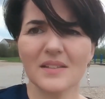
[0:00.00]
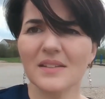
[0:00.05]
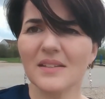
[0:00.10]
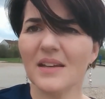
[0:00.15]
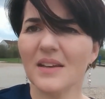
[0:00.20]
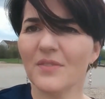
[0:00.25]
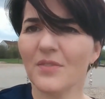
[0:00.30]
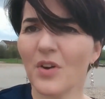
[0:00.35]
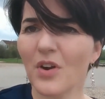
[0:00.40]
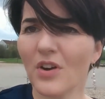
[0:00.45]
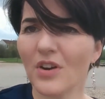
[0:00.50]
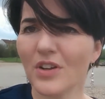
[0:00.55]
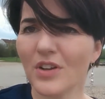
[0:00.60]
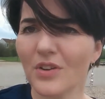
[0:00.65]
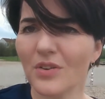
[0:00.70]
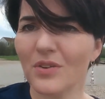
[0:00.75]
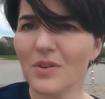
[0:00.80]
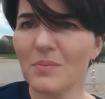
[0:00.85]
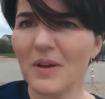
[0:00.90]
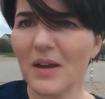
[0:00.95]
kind of
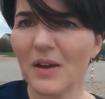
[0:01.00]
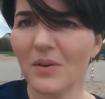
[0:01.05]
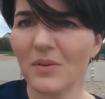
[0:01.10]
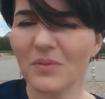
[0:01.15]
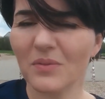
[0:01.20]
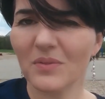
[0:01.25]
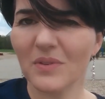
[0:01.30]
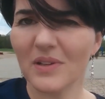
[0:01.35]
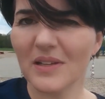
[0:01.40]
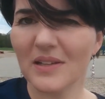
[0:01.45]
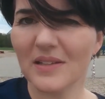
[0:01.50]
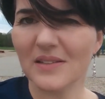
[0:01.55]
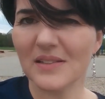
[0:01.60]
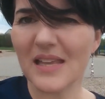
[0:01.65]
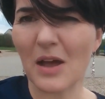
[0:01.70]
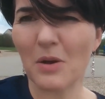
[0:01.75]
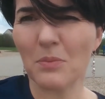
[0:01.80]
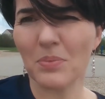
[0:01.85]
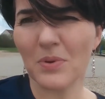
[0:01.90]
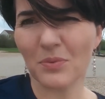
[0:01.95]
argued about, is
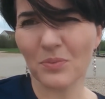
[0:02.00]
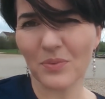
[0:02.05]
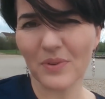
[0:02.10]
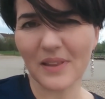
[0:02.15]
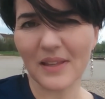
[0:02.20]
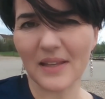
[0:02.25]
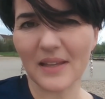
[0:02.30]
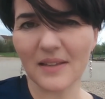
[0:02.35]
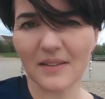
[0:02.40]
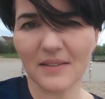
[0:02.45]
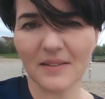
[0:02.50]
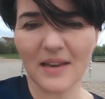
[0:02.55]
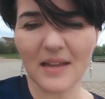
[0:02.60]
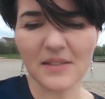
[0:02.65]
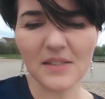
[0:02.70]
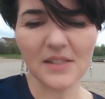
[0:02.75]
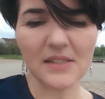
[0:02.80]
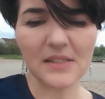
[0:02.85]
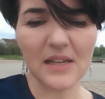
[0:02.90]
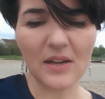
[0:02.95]
output really
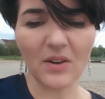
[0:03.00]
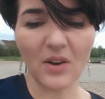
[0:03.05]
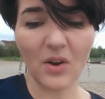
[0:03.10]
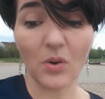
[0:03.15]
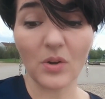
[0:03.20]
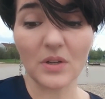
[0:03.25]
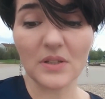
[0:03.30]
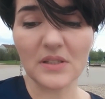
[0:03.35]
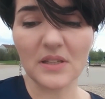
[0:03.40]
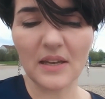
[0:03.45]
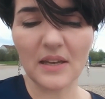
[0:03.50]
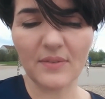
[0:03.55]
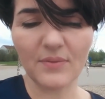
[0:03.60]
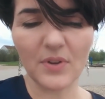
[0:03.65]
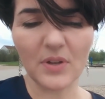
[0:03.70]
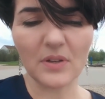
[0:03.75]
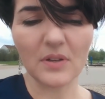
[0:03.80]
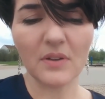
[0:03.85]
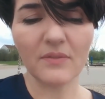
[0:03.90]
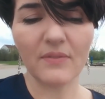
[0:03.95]
necessary or is it
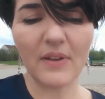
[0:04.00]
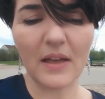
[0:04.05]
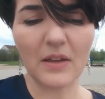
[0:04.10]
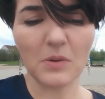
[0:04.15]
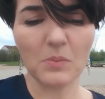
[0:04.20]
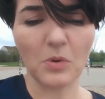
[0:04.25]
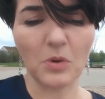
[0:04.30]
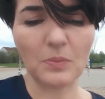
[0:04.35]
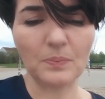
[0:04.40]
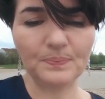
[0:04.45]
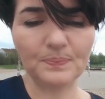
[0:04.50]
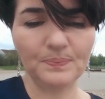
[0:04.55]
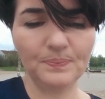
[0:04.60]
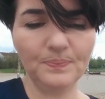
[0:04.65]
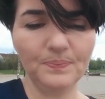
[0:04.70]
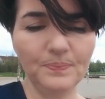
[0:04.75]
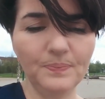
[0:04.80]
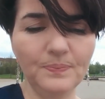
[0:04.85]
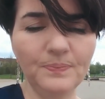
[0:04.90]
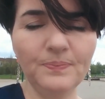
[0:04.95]
even valuable?
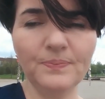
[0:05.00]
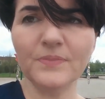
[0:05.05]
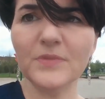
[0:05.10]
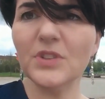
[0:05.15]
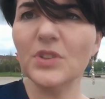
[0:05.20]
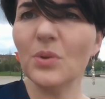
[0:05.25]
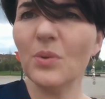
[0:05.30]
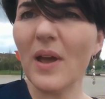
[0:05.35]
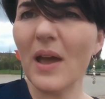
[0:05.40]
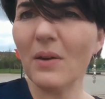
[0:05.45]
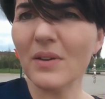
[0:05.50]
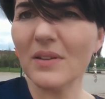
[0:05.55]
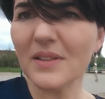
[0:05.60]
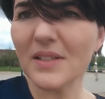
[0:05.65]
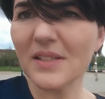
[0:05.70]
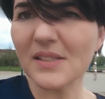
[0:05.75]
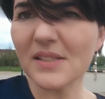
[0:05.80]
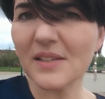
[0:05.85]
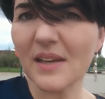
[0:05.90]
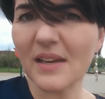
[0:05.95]
So how can
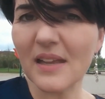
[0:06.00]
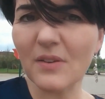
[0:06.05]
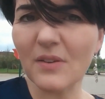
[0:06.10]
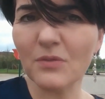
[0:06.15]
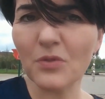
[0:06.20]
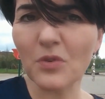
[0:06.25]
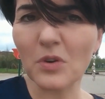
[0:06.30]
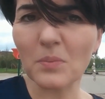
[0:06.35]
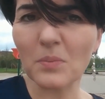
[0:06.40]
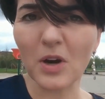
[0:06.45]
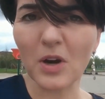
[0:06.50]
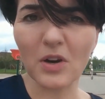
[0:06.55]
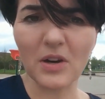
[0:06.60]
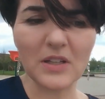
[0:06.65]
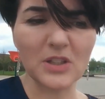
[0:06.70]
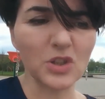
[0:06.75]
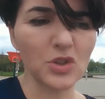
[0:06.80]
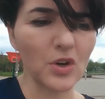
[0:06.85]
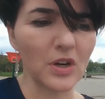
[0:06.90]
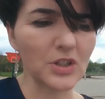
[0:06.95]
the study inform our
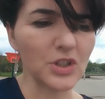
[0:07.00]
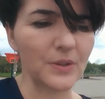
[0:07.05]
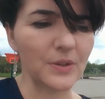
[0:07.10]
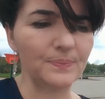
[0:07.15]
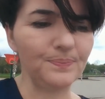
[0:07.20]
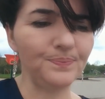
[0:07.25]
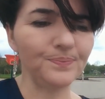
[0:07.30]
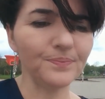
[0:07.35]
instruction?